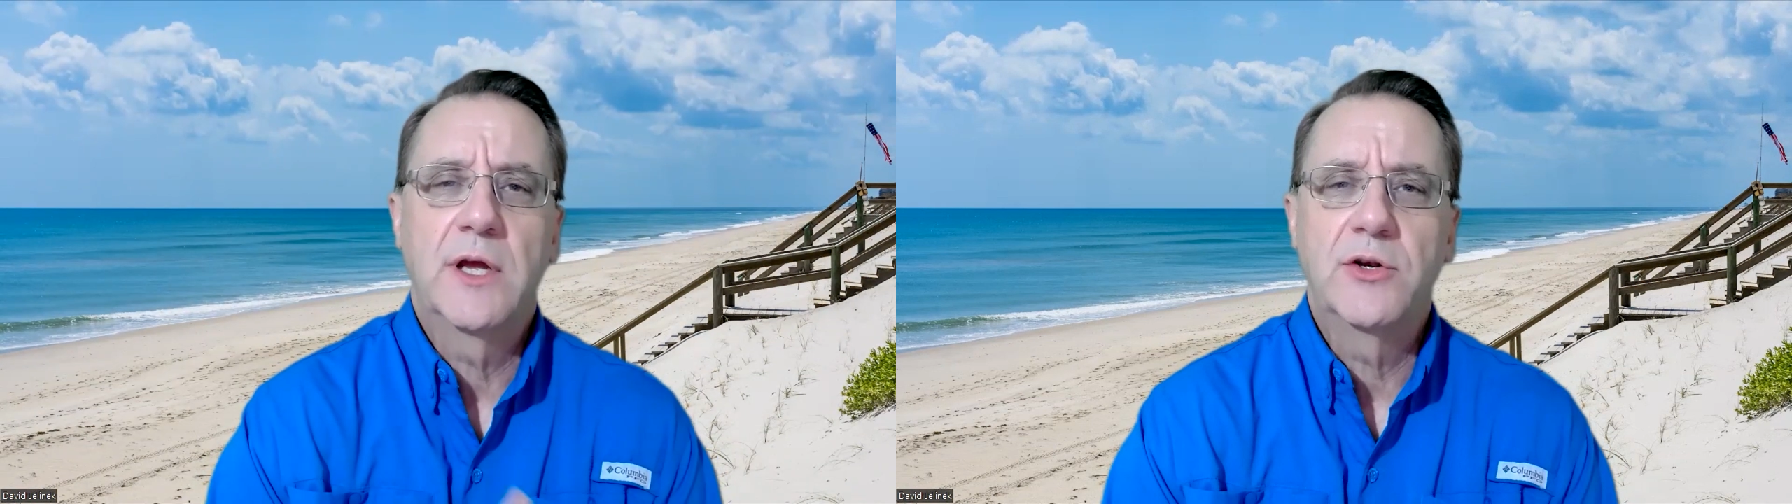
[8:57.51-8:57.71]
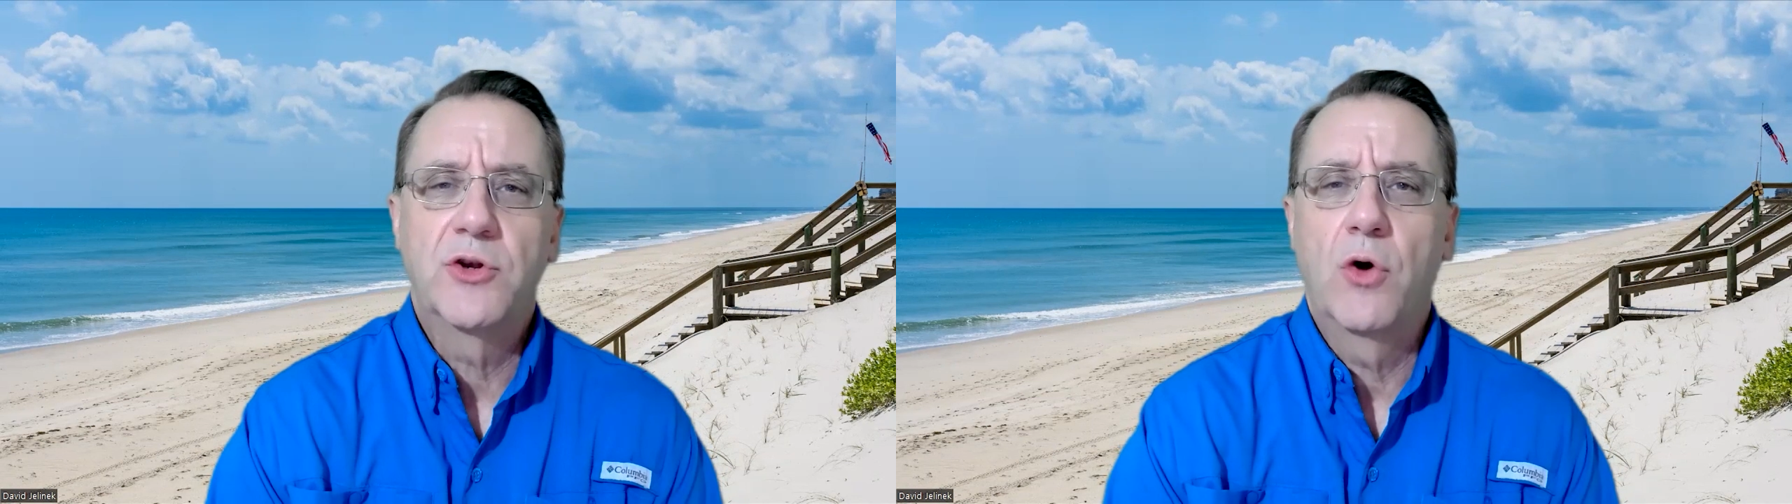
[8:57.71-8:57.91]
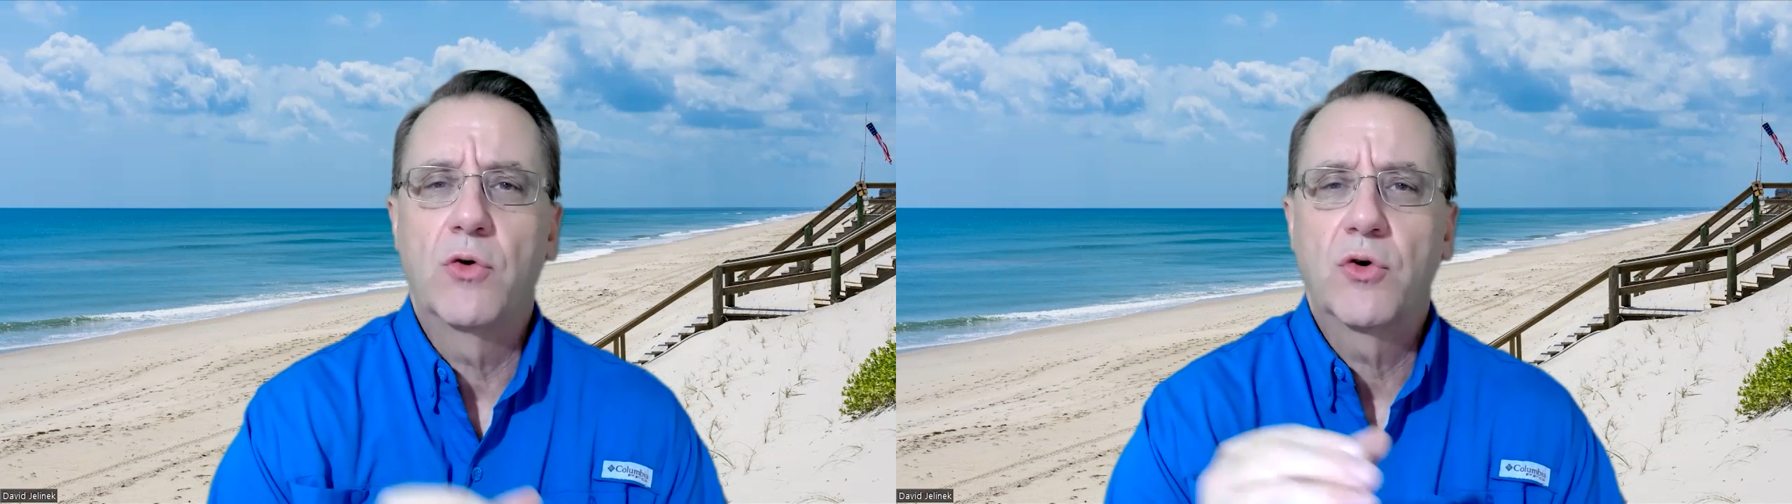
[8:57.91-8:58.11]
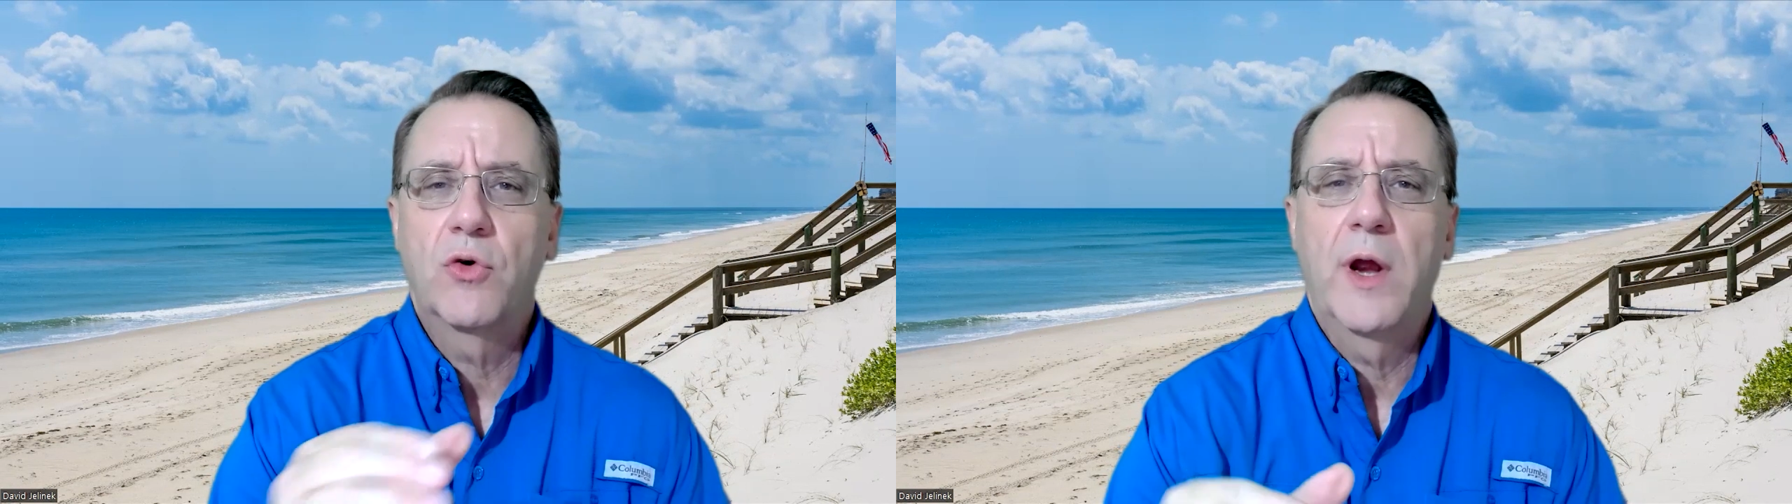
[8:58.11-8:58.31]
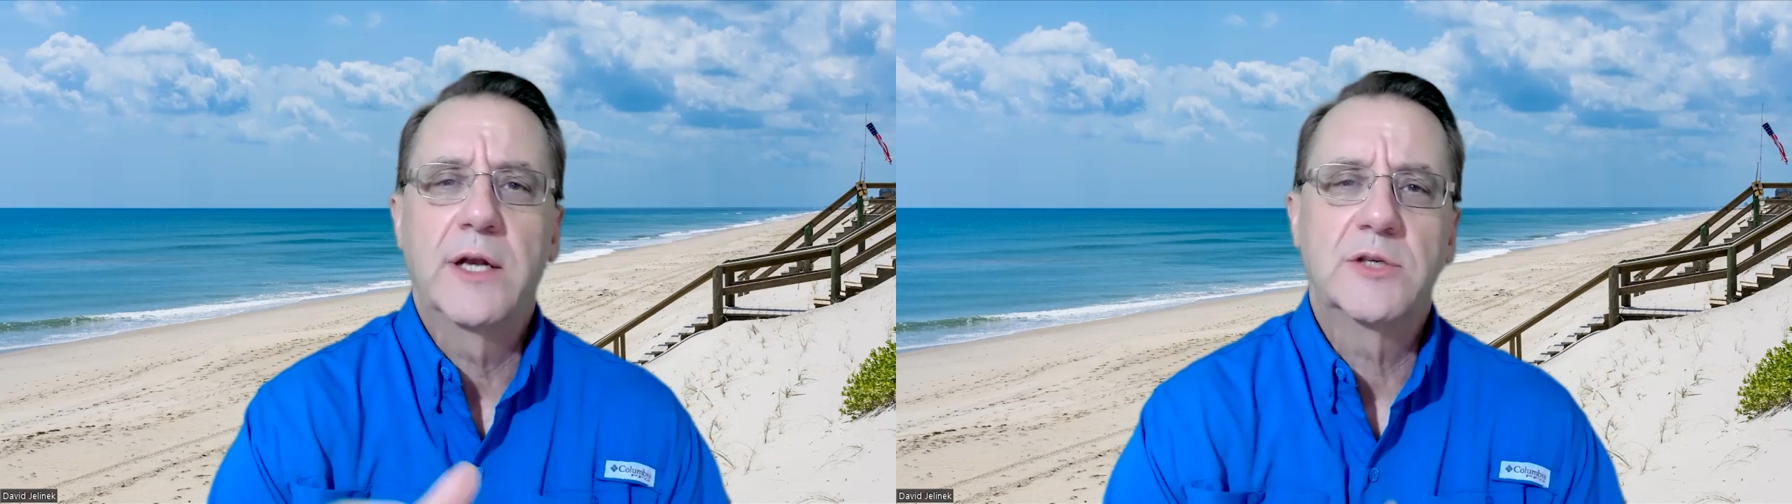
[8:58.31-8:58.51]
they don't
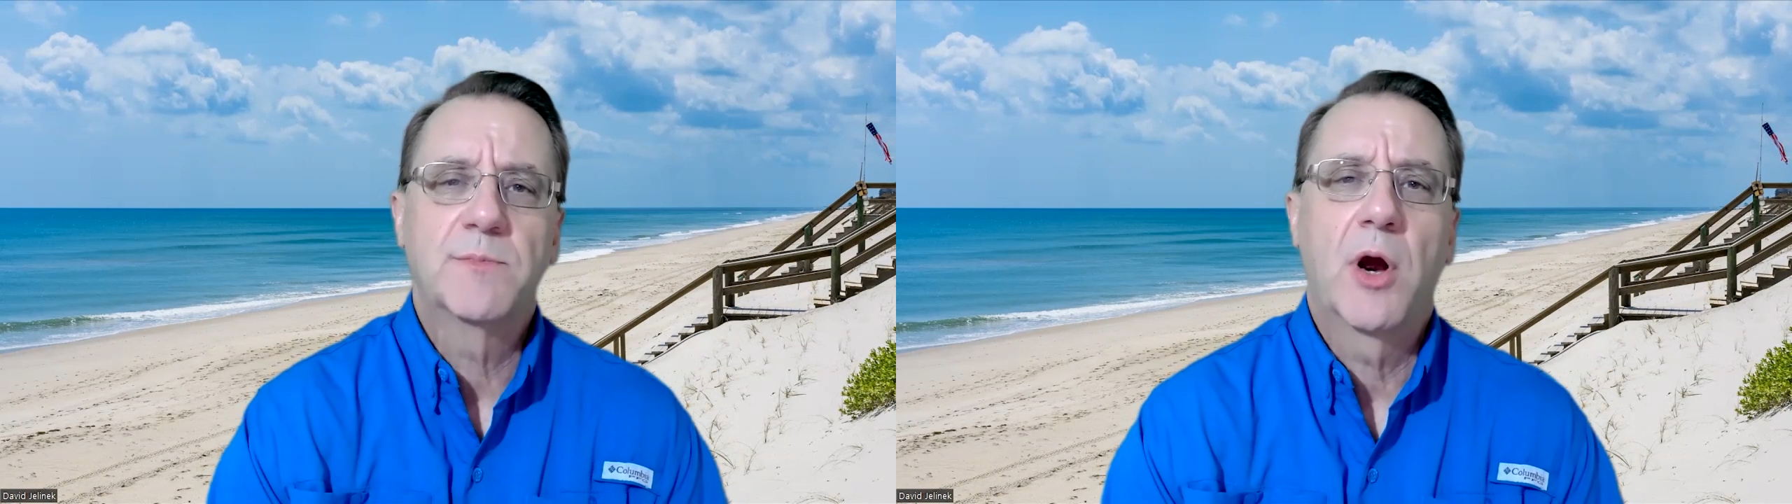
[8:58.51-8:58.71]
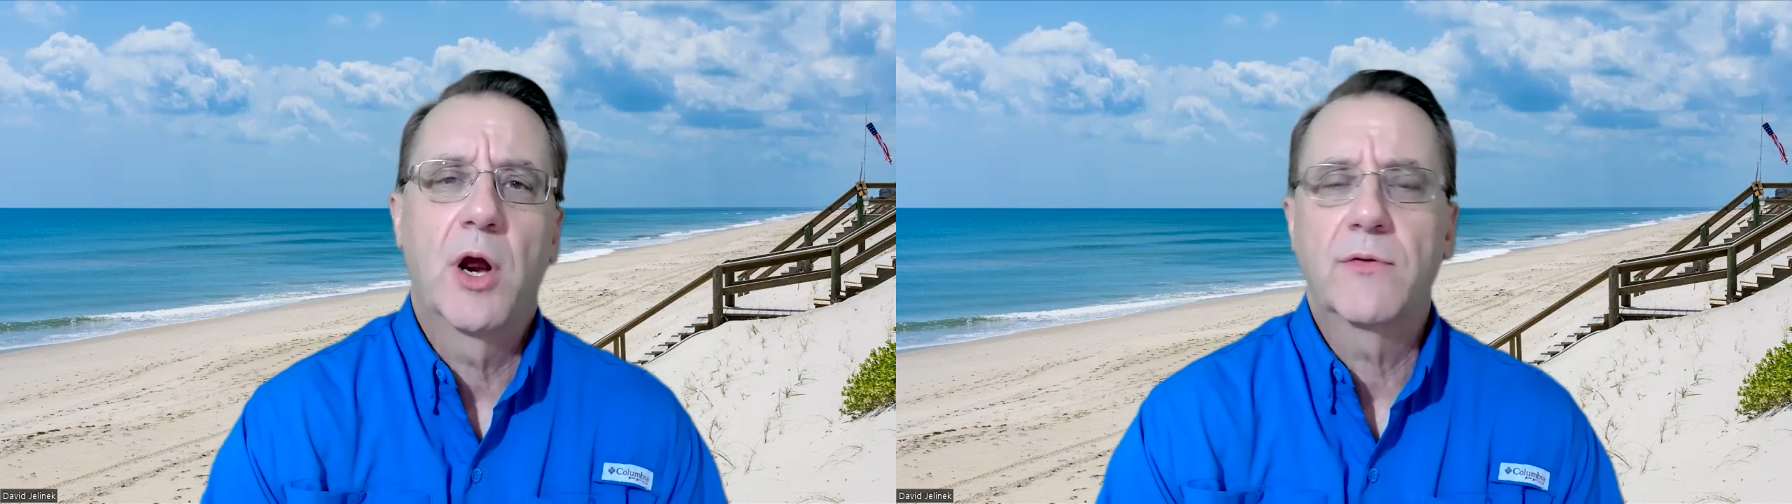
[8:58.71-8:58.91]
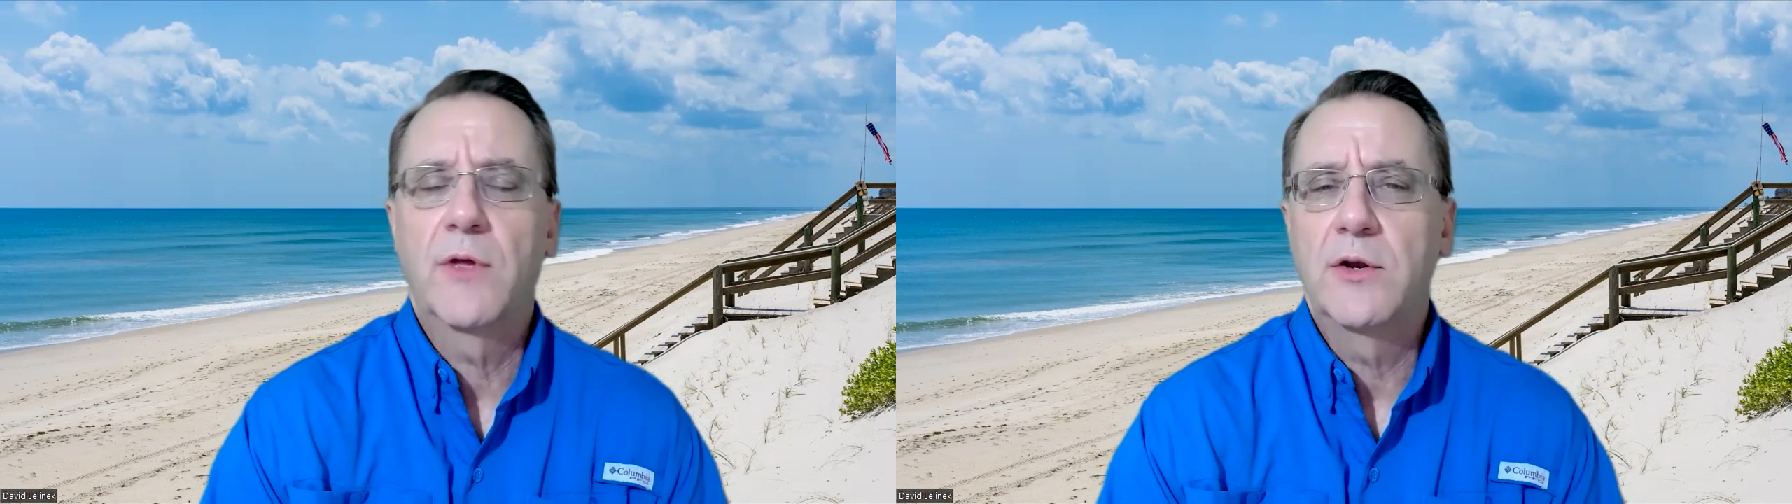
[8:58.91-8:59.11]
create a spark,